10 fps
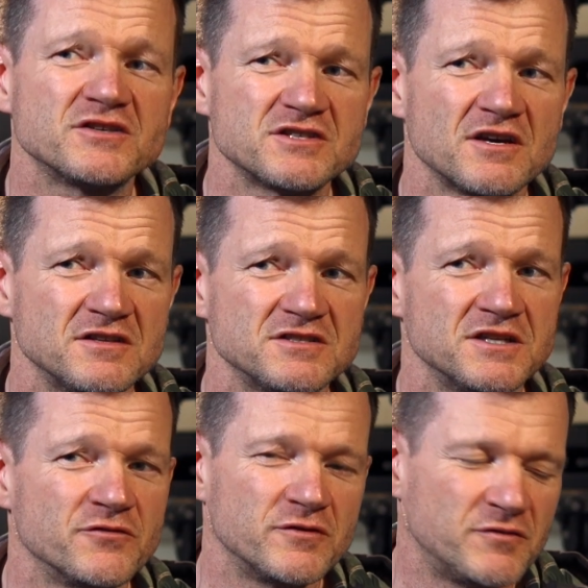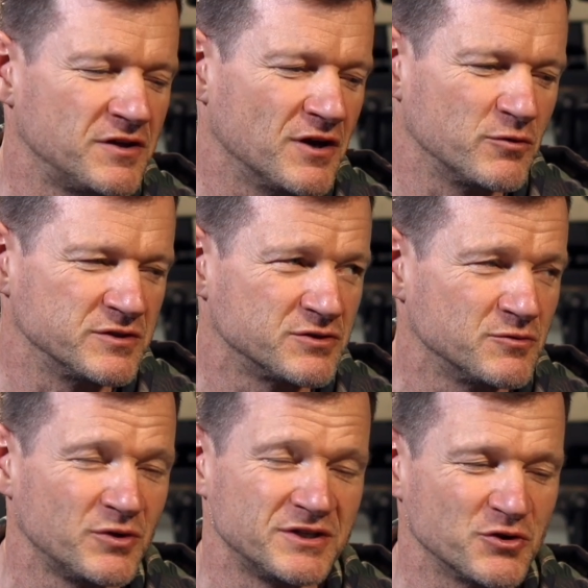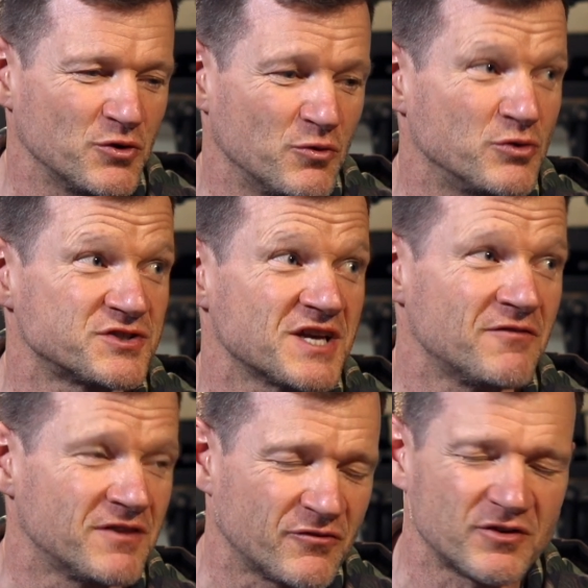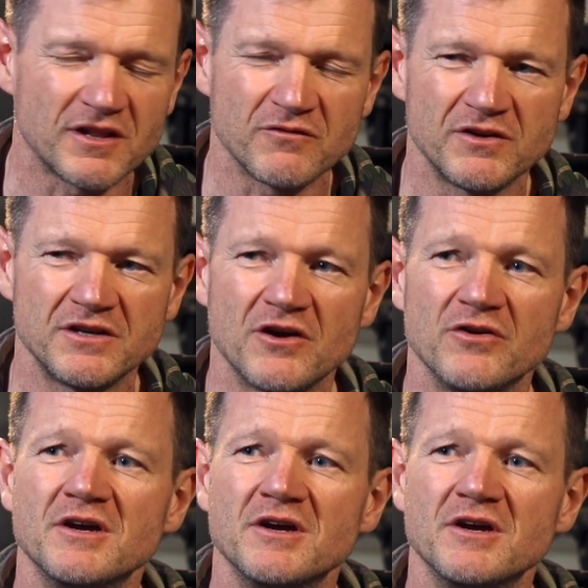I say this in every video we do. We'll save that for another video.